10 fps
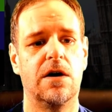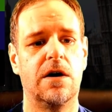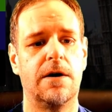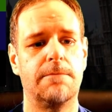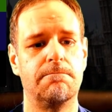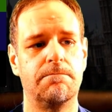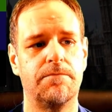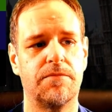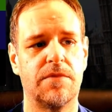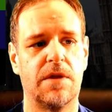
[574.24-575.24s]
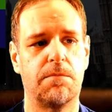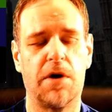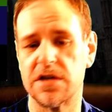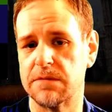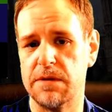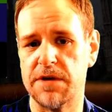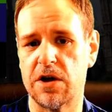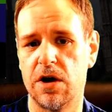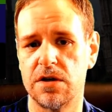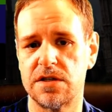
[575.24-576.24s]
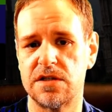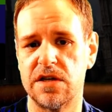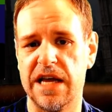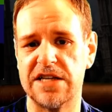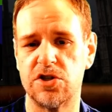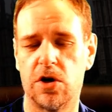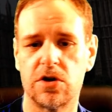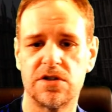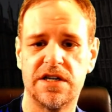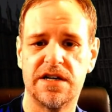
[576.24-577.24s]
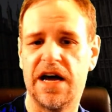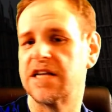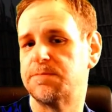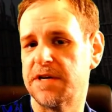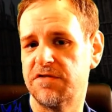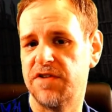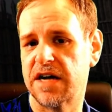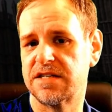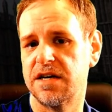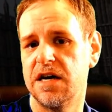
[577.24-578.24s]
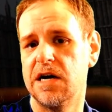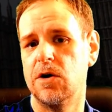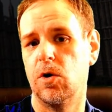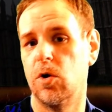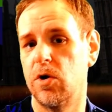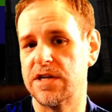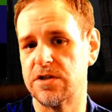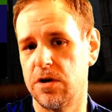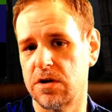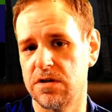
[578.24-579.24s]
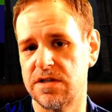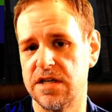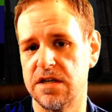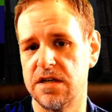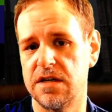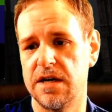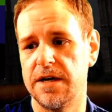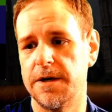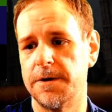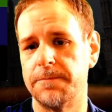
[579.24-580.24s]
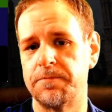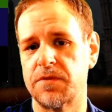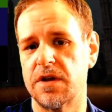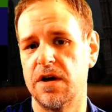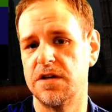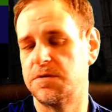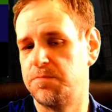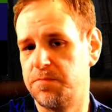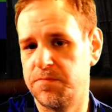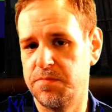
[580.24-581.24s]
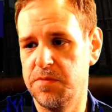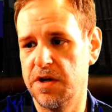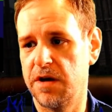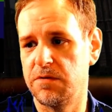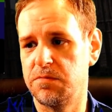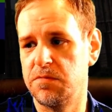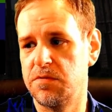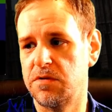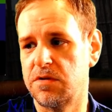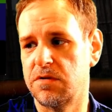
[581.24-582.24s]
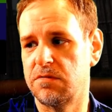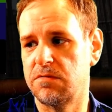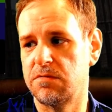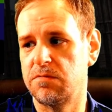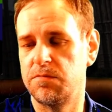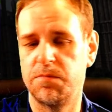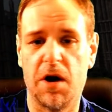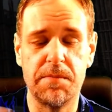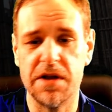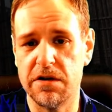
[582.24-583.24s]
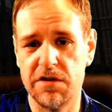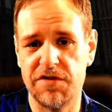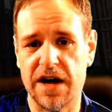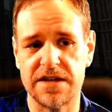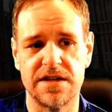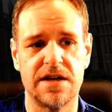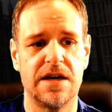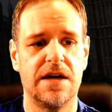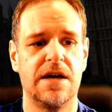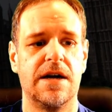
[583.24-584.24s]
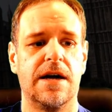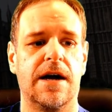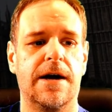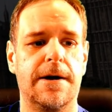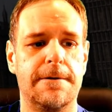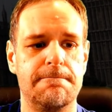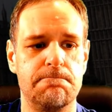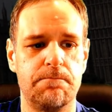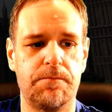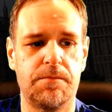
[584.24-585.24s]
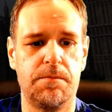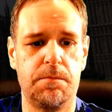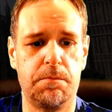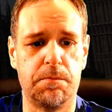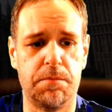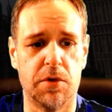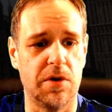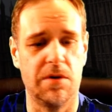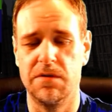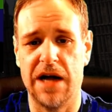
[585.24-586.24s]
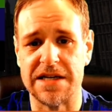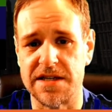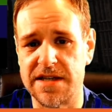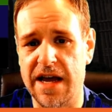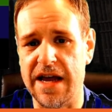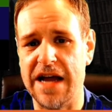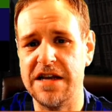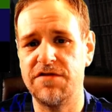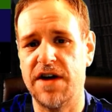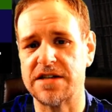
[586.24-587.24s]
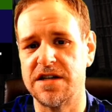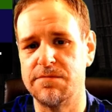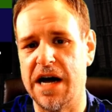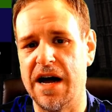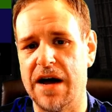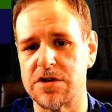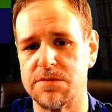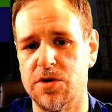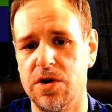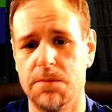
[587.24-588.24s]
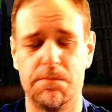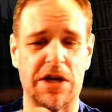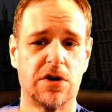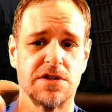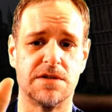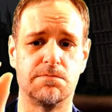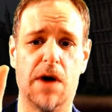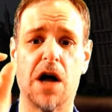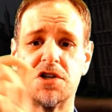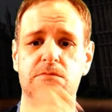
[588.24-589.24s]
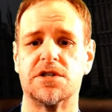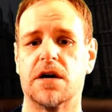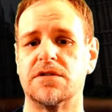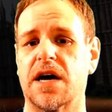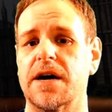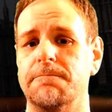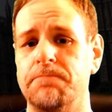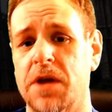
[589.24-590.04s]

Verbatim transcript: um, possibly because it's not considered as big a factor or it's not considered as, you know, popular a factor. Um, but as I say, any factor, no matter how small, because the margin was so tight,